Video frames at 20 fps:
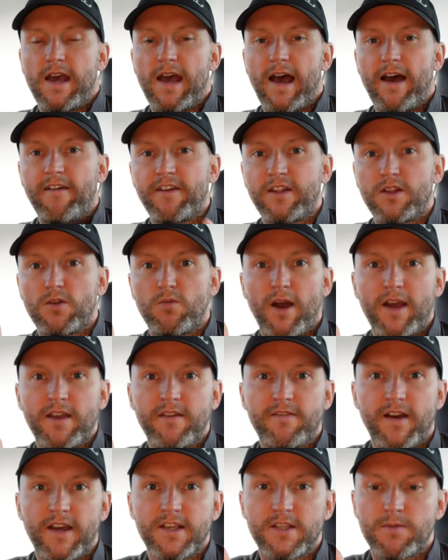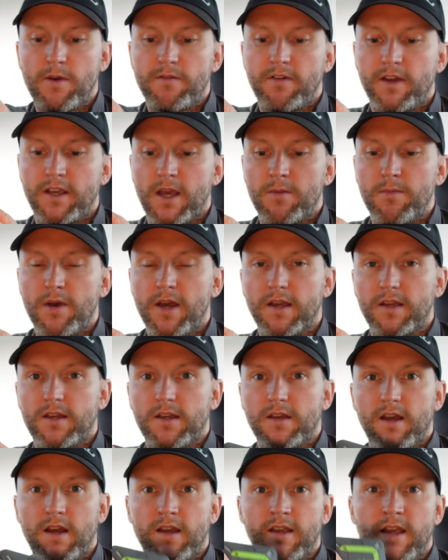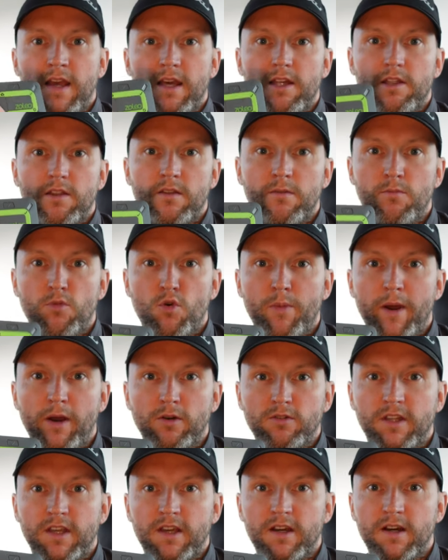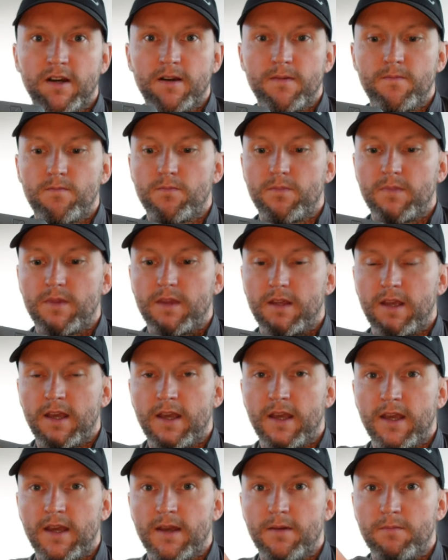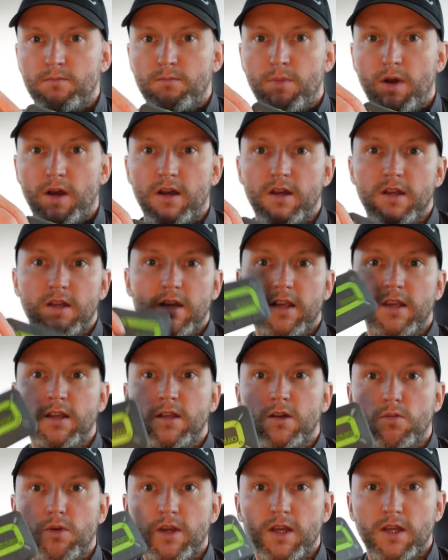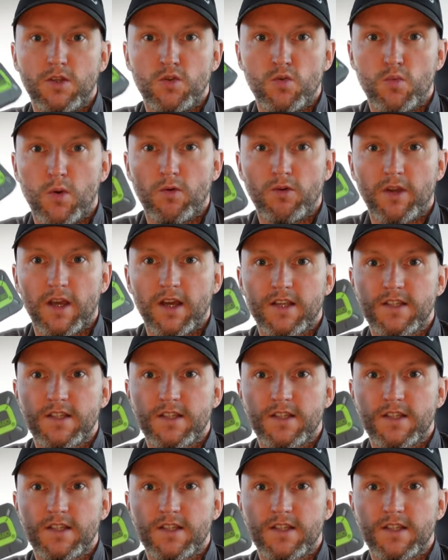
I think the Wi-Fi is a bit of a gimmick. I get the mobile data, but either way, you will get a